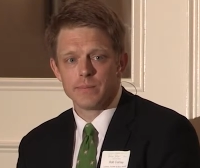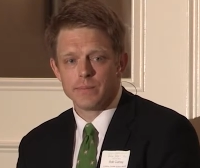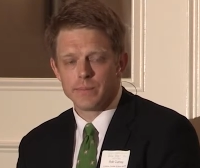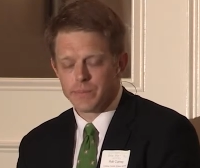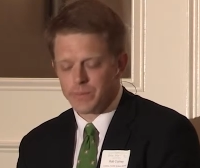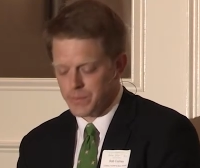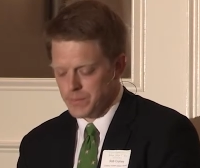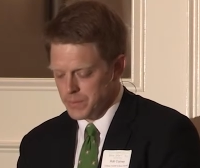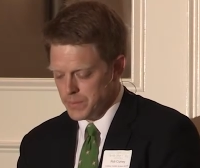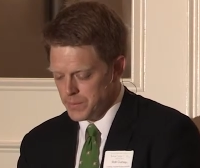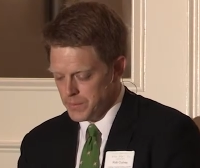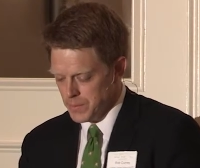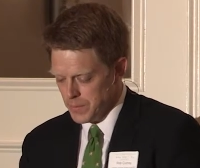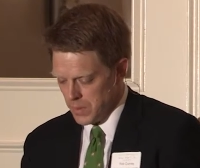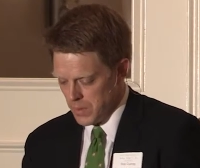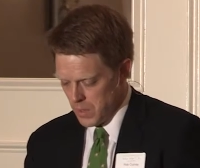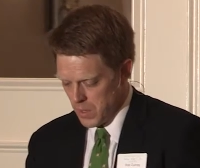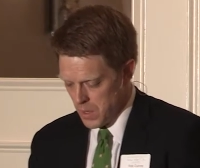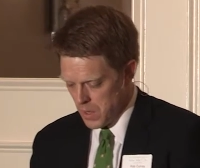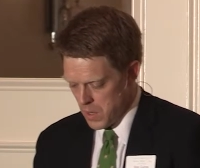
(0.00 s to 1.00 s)

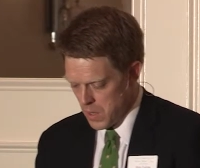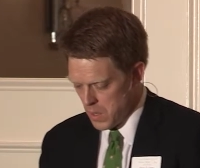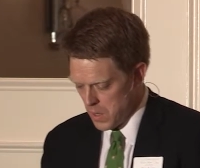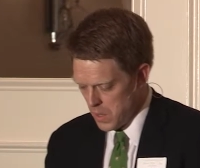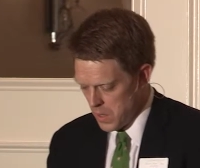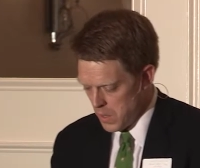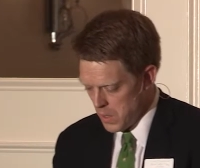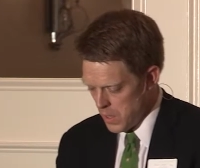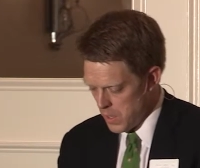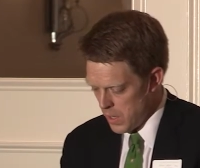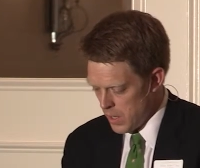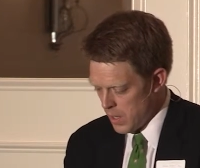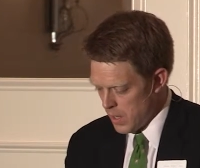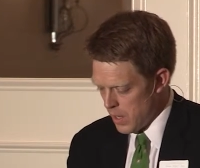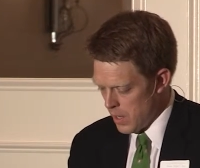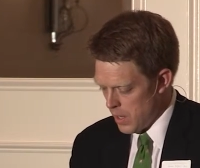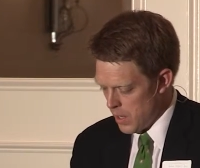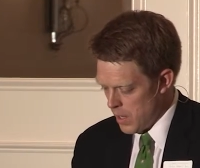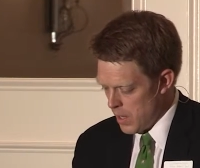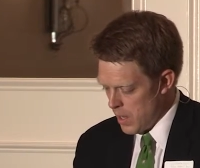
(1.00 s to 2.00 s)

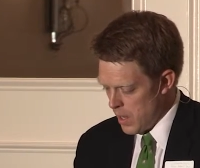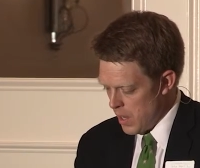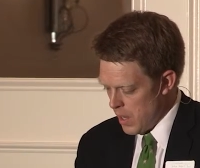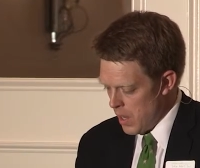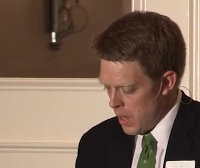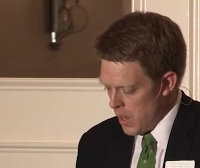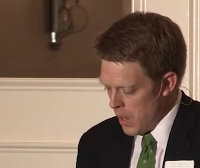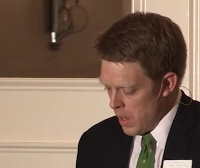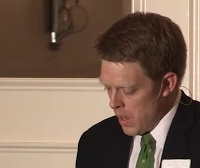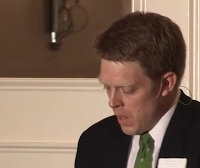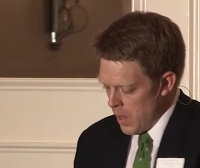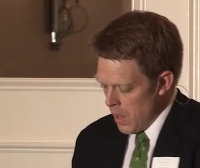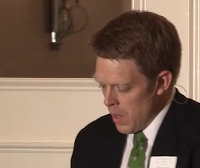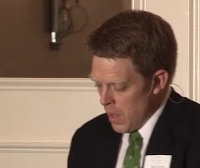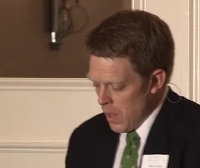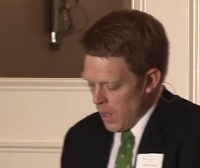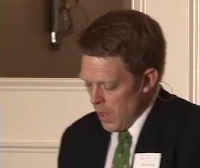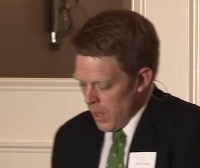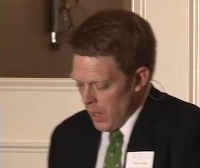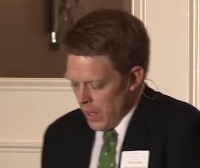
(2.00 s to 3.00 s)

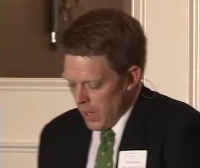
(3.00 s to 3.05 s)
Nothing is said.